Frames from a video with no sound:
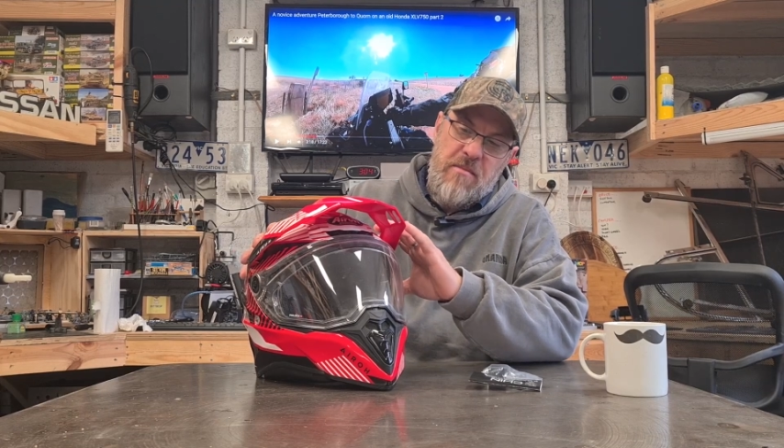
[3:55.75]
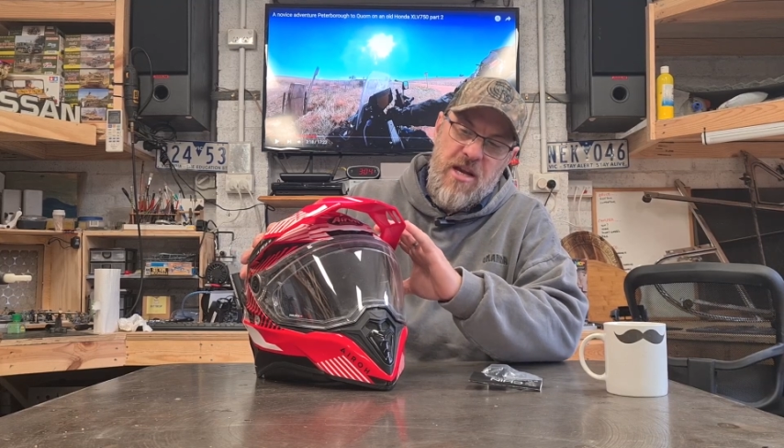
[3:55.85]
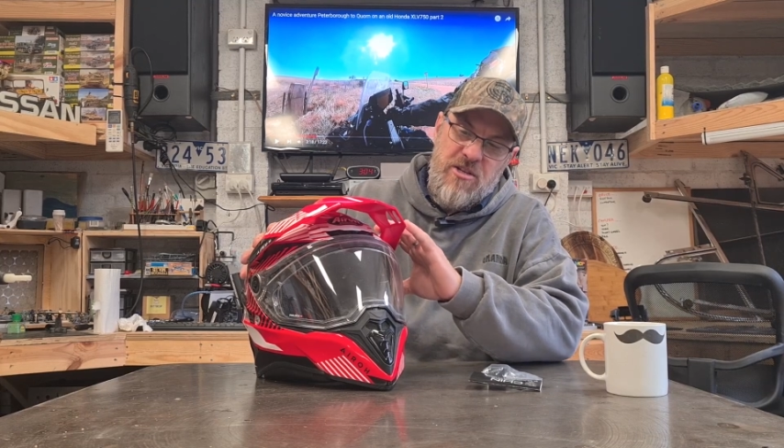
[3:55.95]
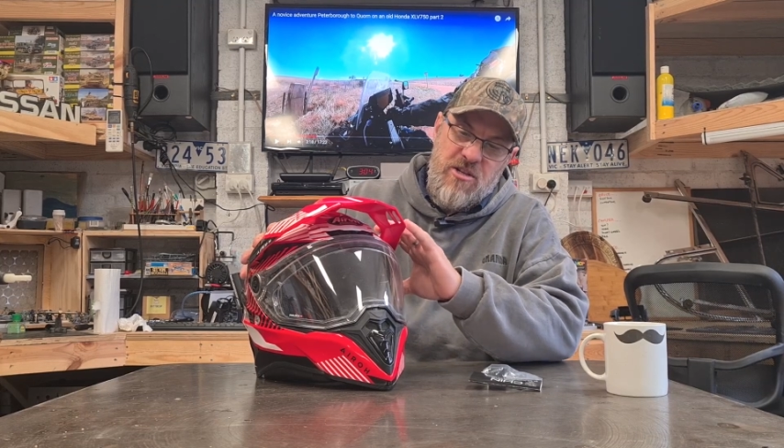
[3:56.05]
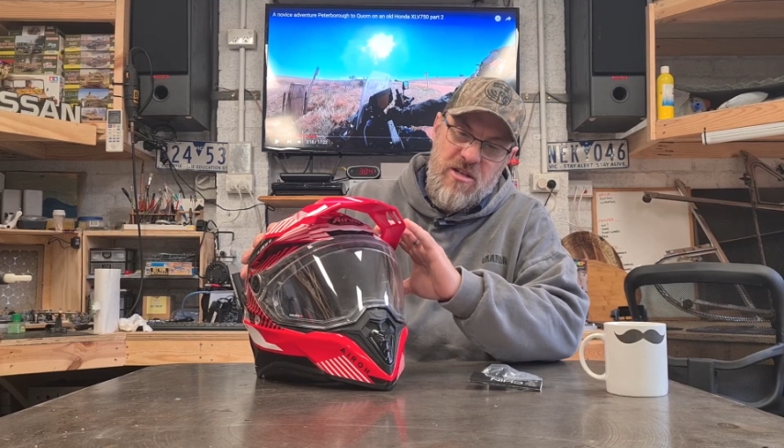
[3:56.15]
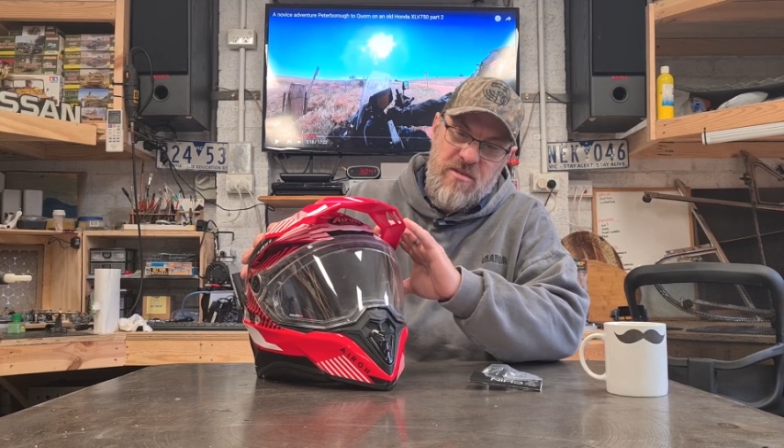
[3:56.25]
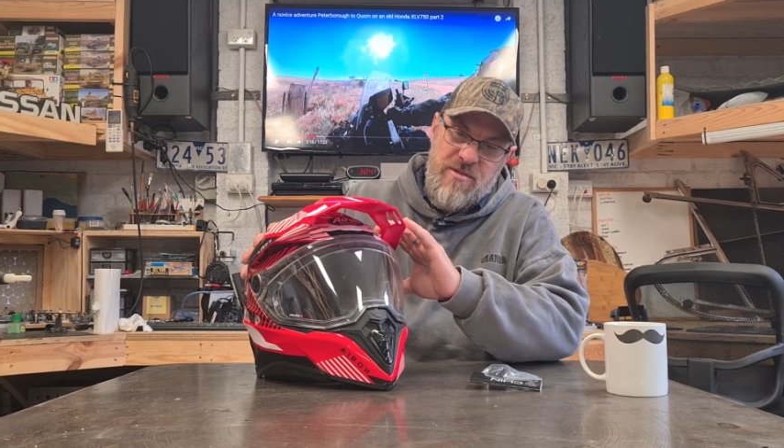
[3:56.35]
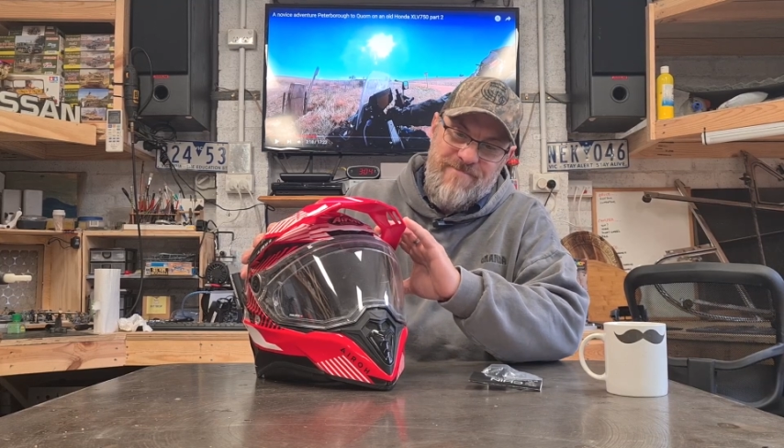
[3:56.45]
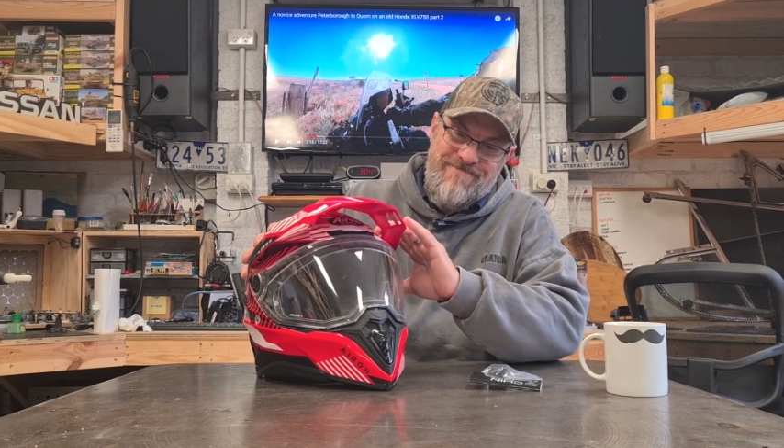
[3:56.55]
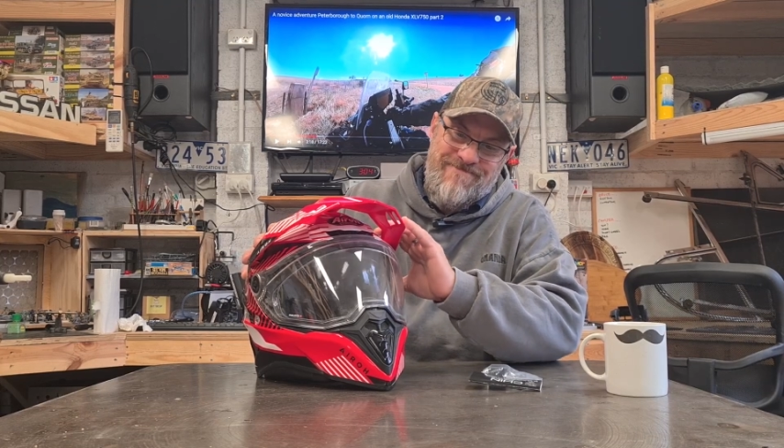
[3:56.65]
amount of
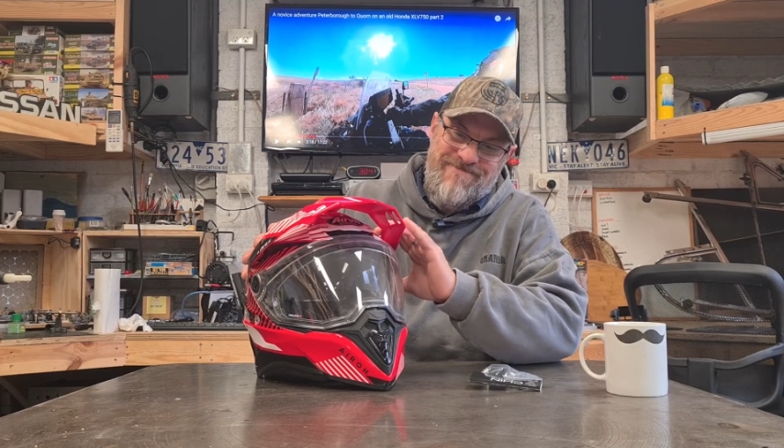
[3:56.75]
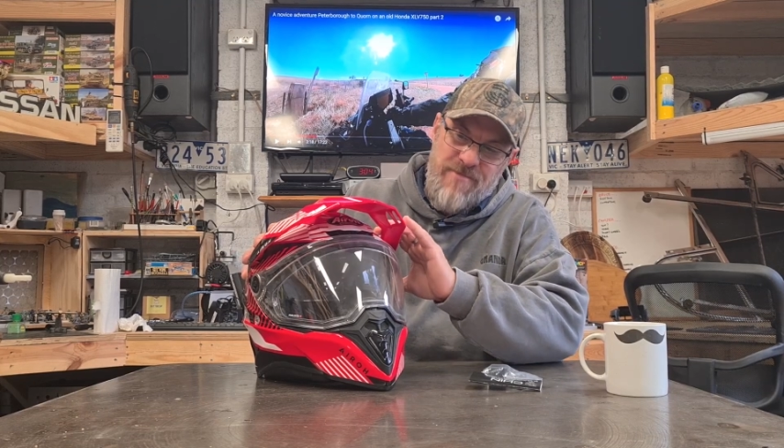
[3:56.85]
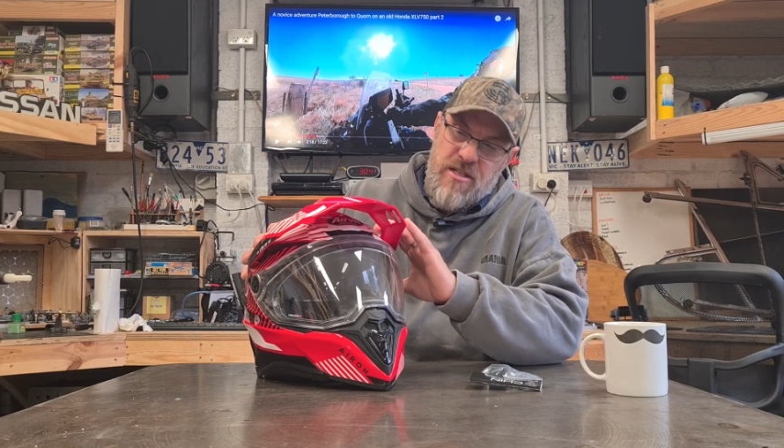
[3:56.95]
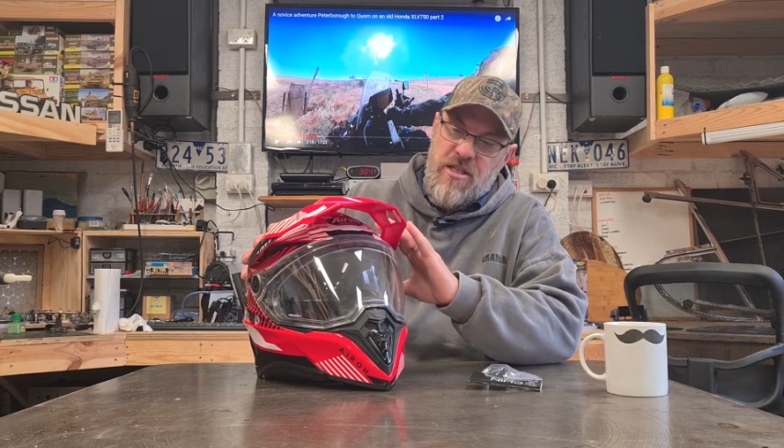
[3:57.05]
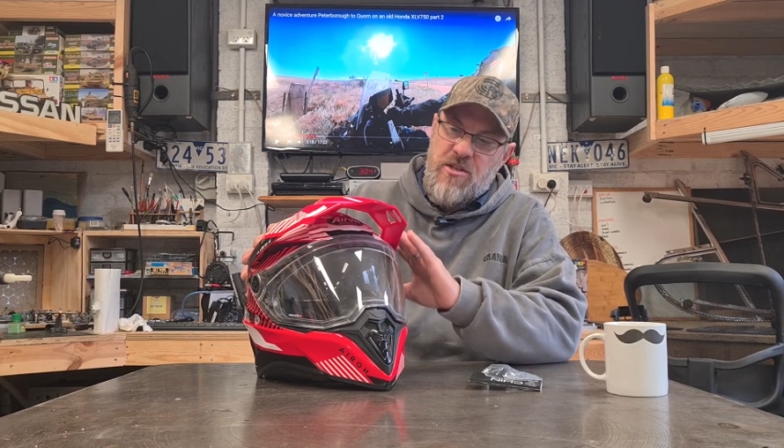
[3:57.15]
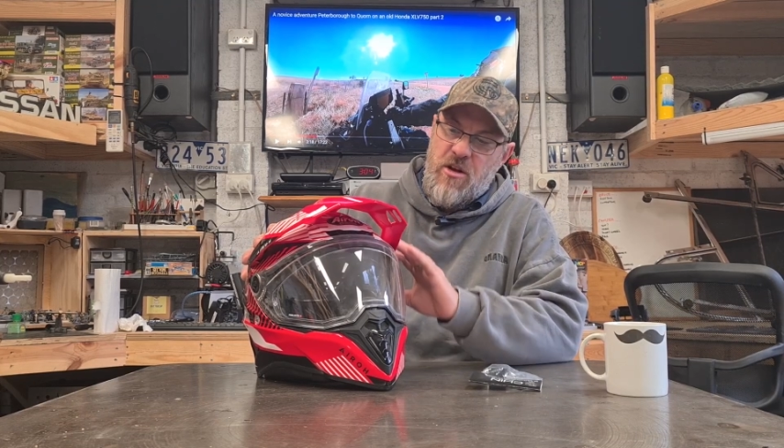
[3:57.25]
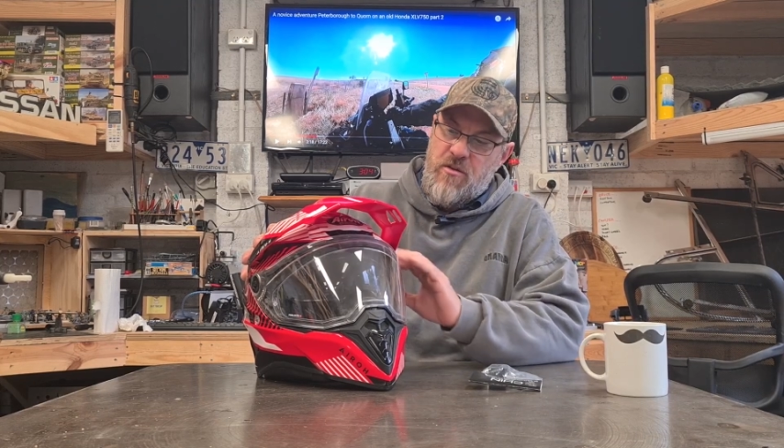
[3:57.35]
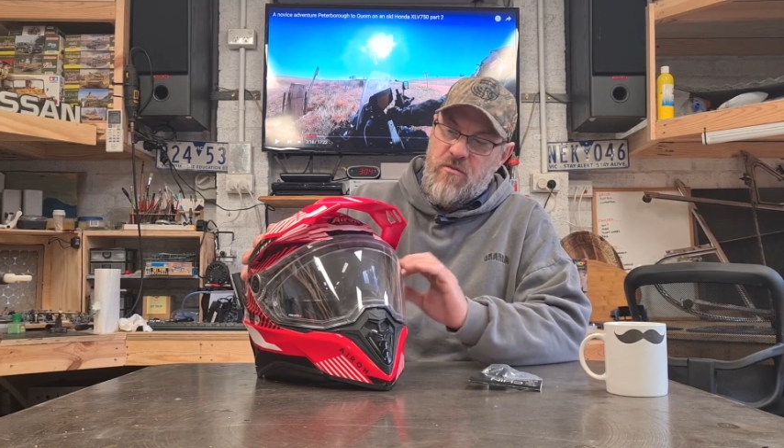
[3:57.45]
times it's